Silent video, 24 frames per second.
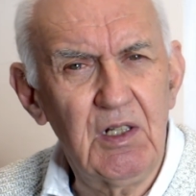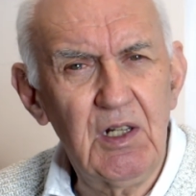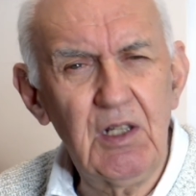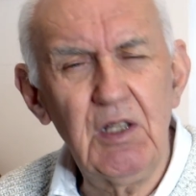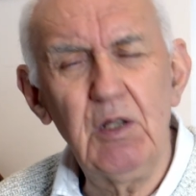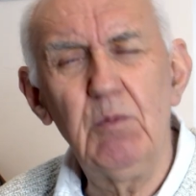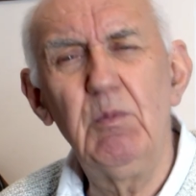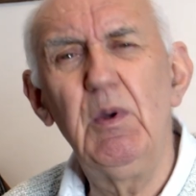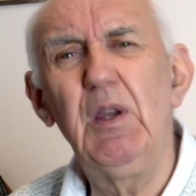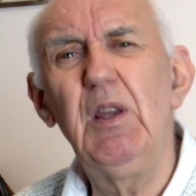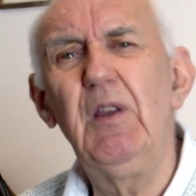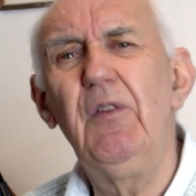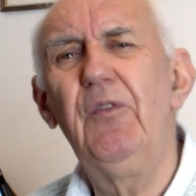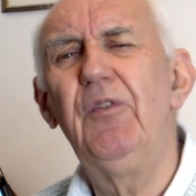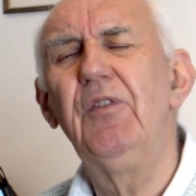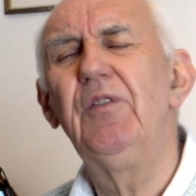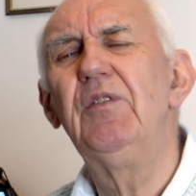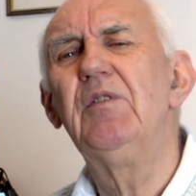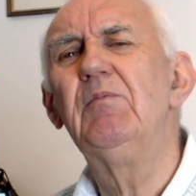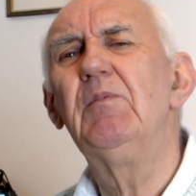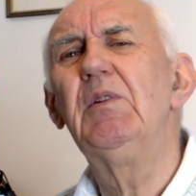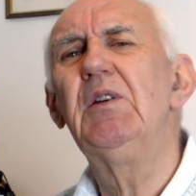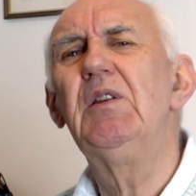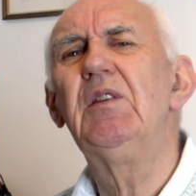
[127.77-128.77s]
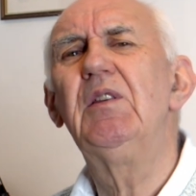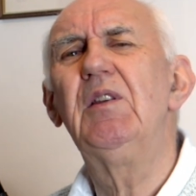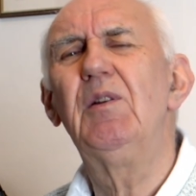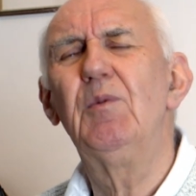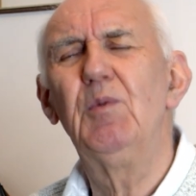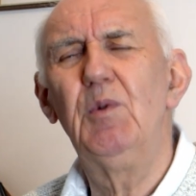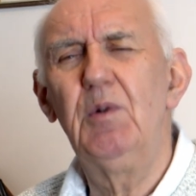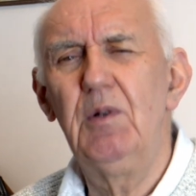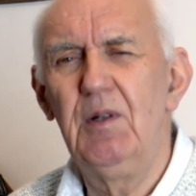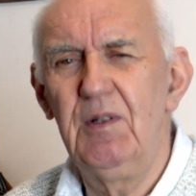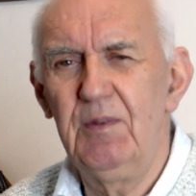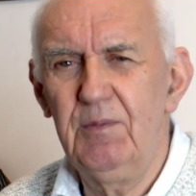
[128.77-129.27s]
Now you may think,
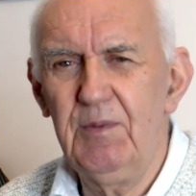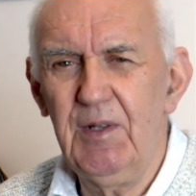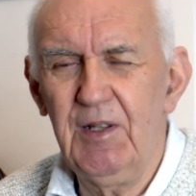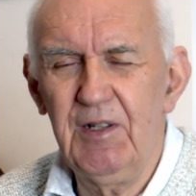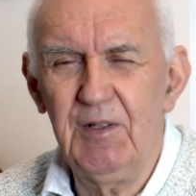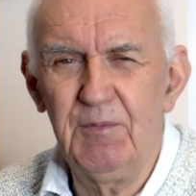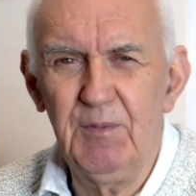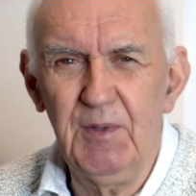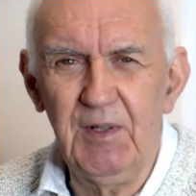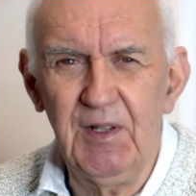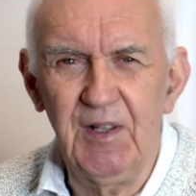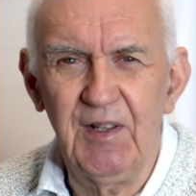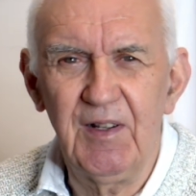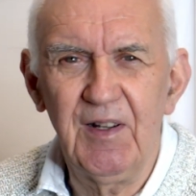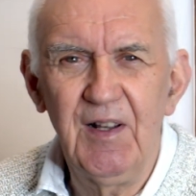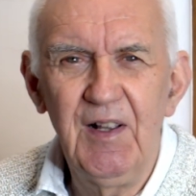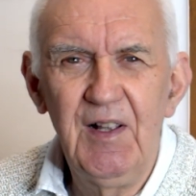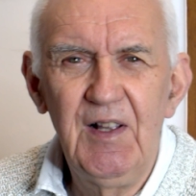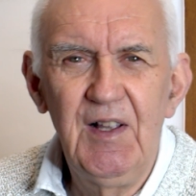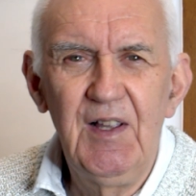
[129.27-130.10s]
well, wait a minute,